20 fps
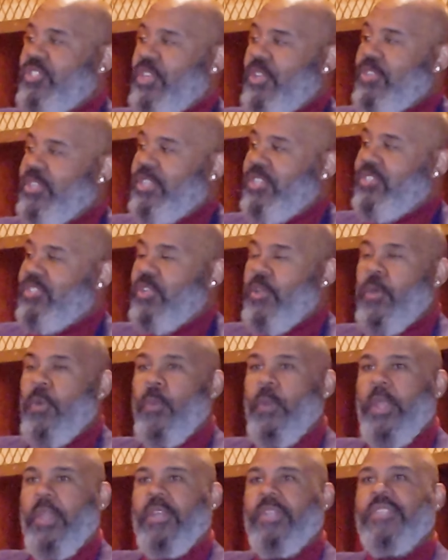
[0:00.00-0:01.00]
journey. So
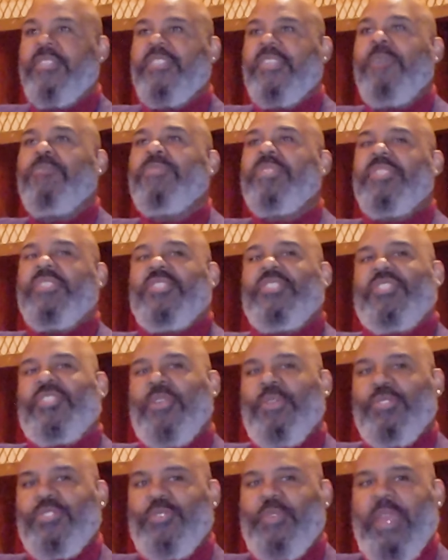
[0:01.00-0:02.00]
where in some Disney
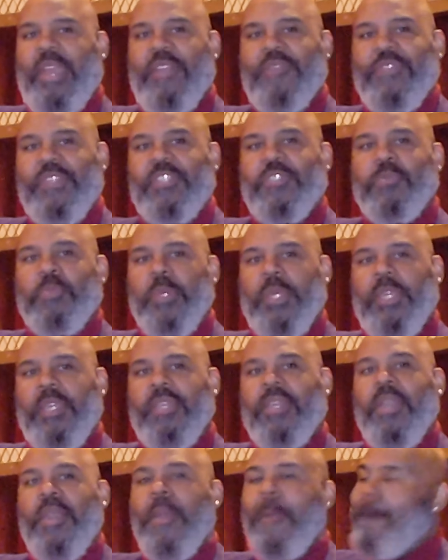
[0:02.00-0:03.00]
shows you have these
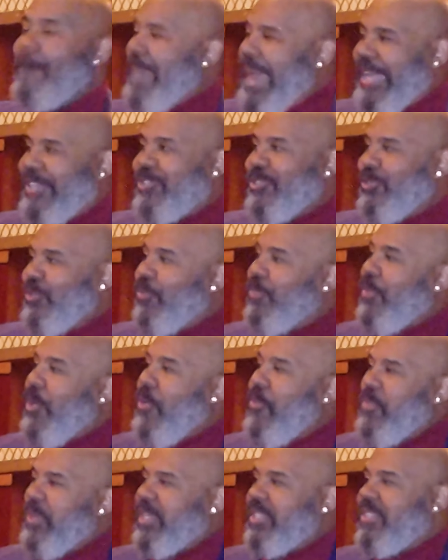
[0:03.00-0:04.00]
big magical
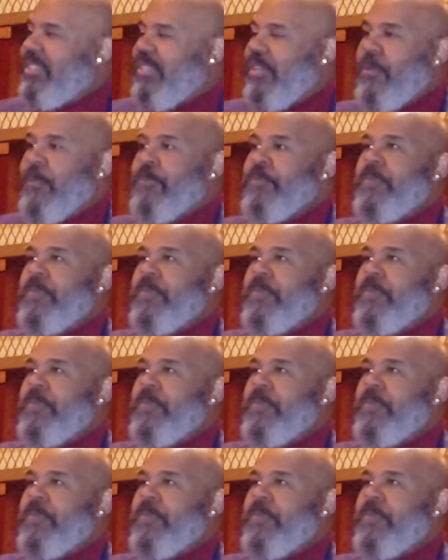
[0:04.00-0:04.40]
moments,